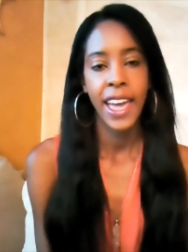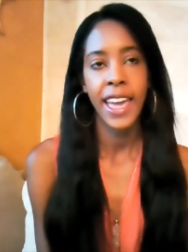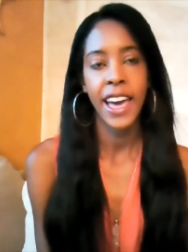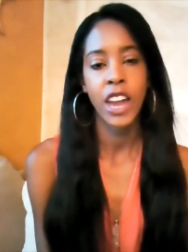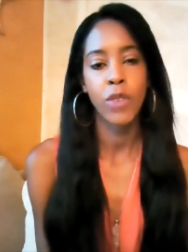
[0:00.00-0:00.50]

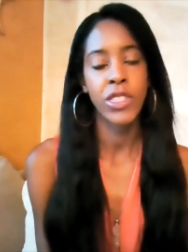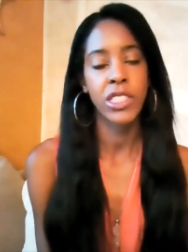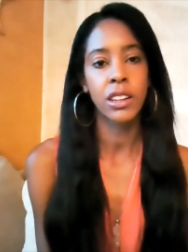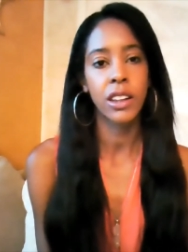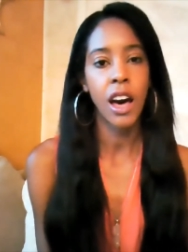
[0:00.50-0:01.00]
And with
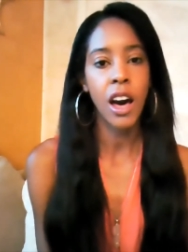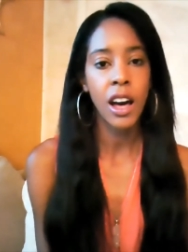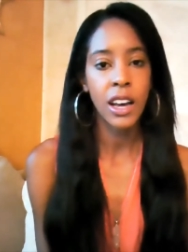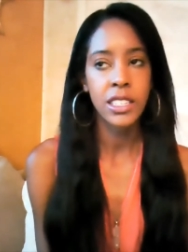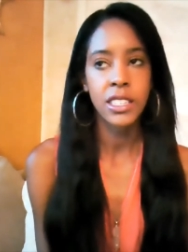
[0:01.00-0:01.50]
the
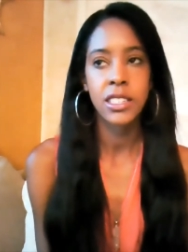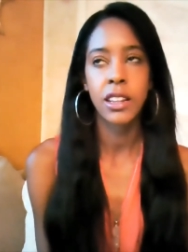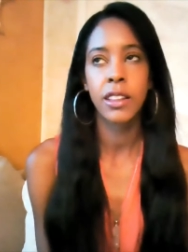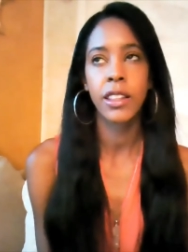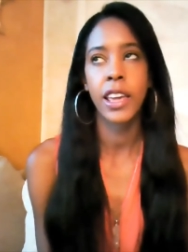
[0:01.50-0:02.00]

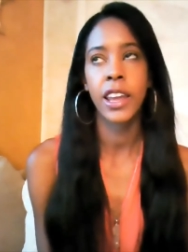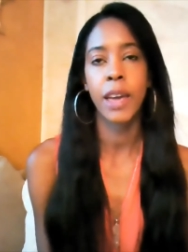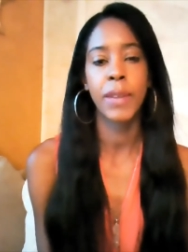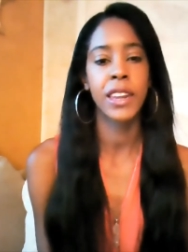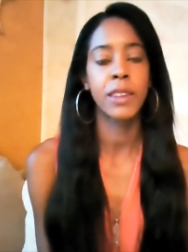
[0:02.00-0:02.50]
loss, and
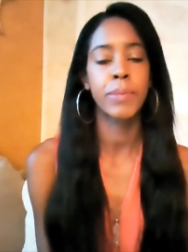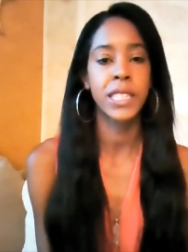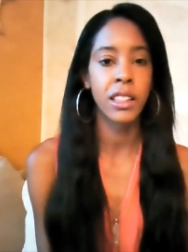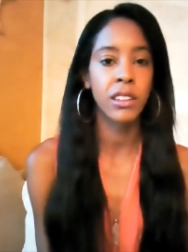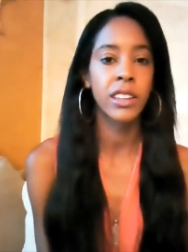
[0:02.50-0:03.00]
I mean,
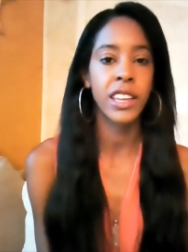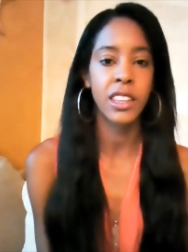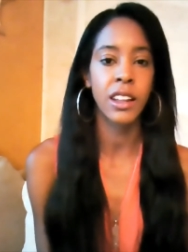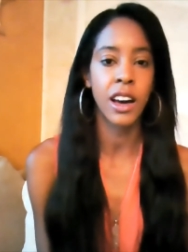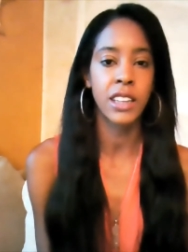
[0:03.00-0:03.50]
particularly
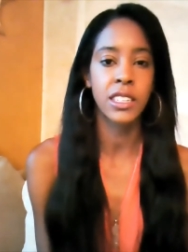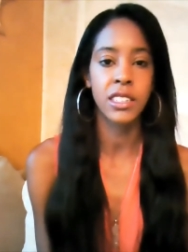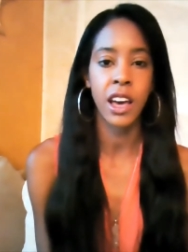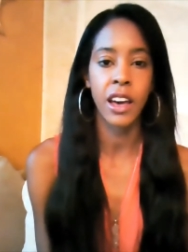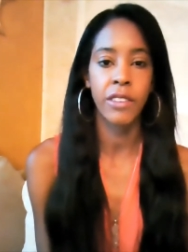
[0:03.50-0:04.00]
the
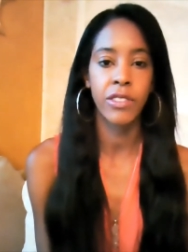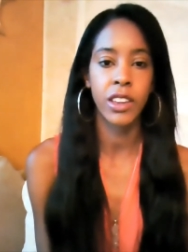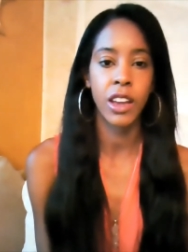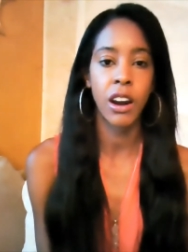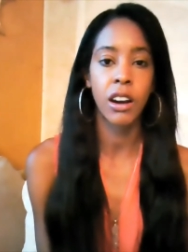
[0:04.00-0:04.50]
losses of
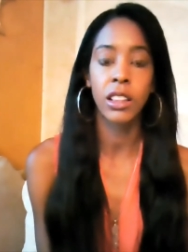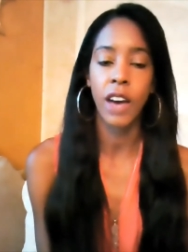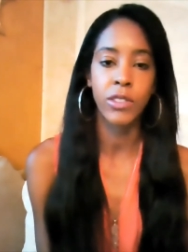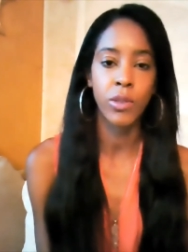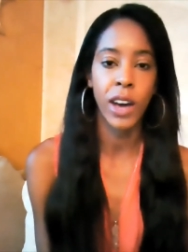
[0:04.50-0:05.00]
our
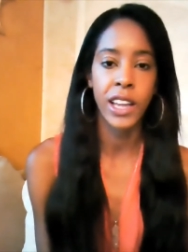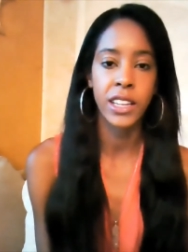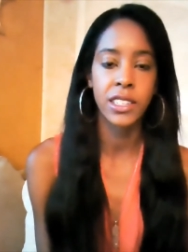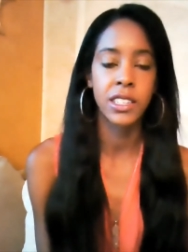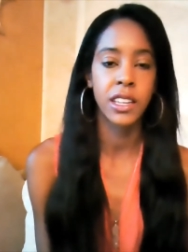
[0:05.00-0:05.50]
loved
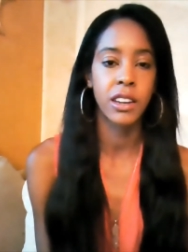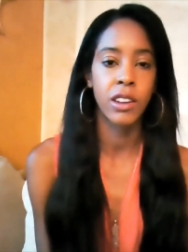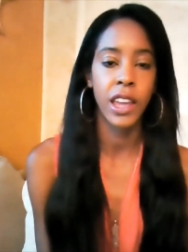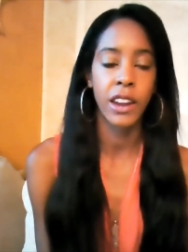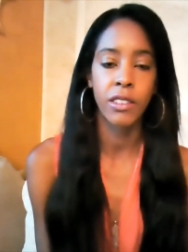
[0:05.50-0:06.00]
ones
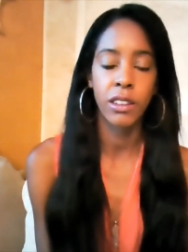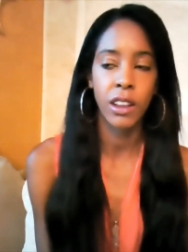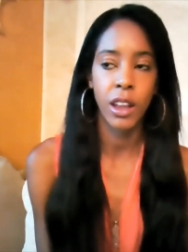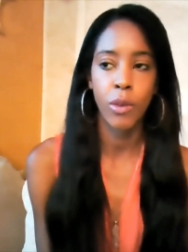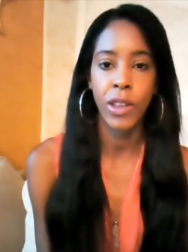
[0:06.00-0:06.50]
and
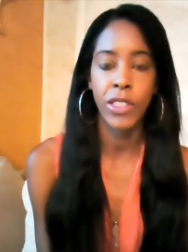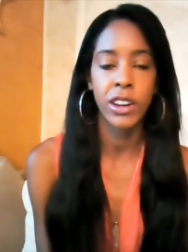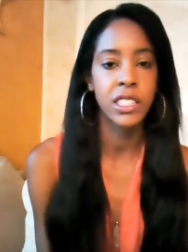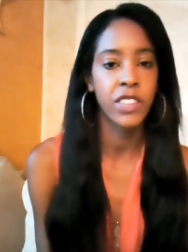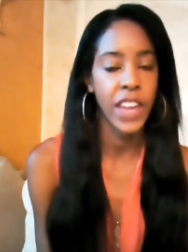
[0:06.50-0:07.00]

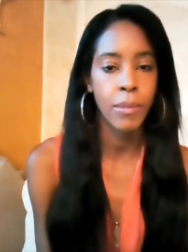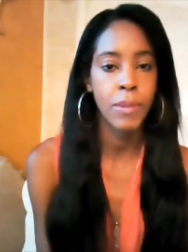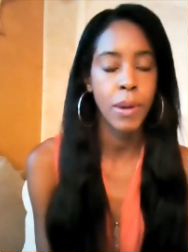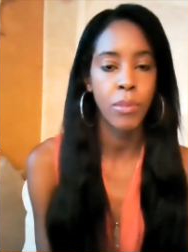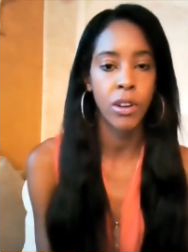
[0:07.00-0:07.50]
whether it's
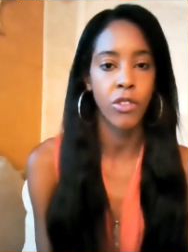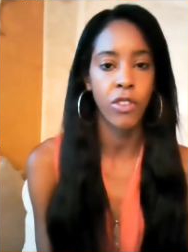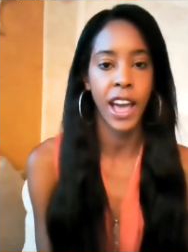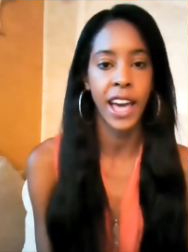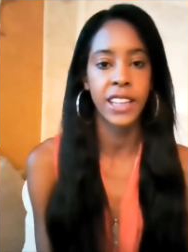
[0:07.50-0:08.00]
family member or
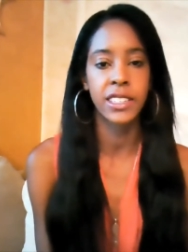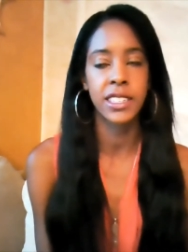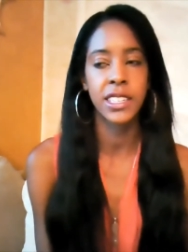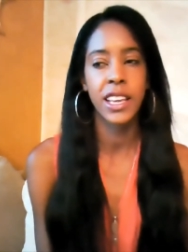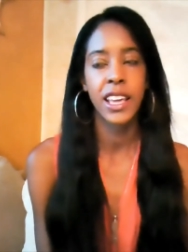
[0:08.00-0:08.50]

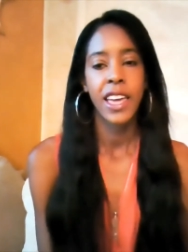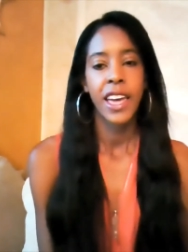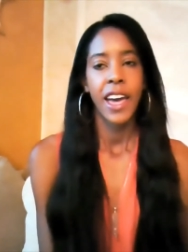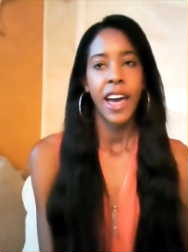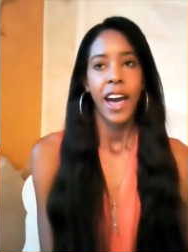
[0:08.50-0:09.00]
friends,
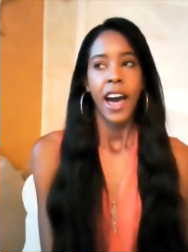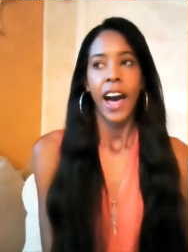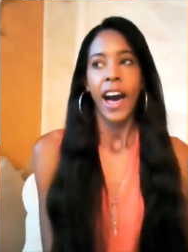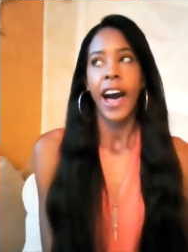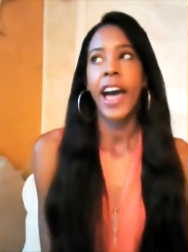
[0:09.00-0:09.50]

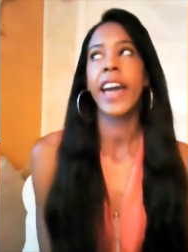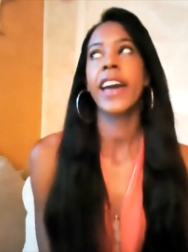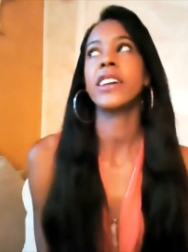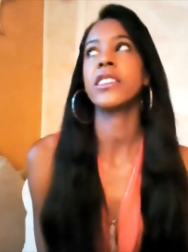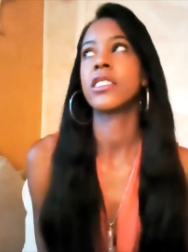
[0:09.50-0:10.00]

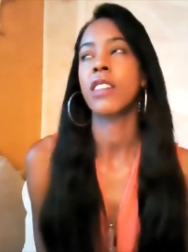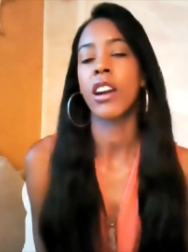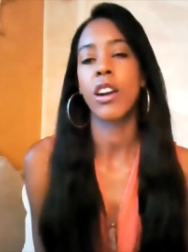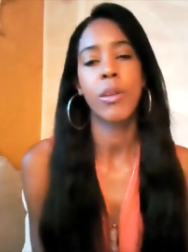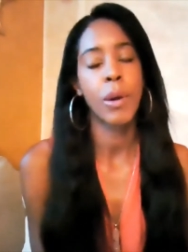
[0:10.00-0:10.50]
I
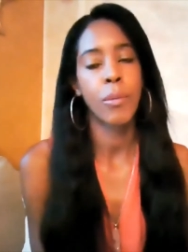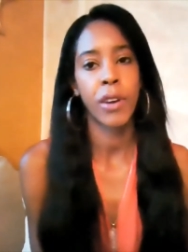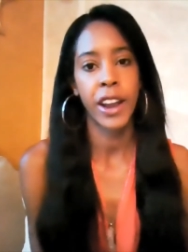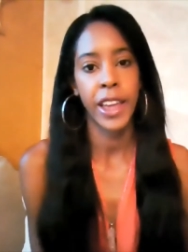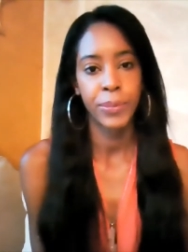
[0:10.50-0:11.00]
started
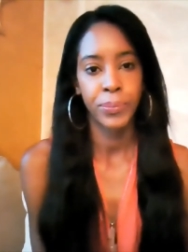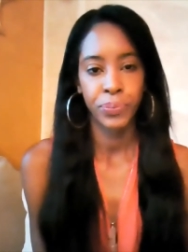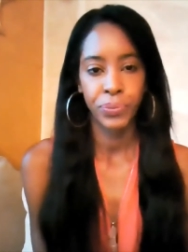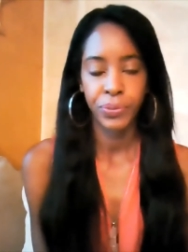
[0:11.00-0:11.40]
remembering,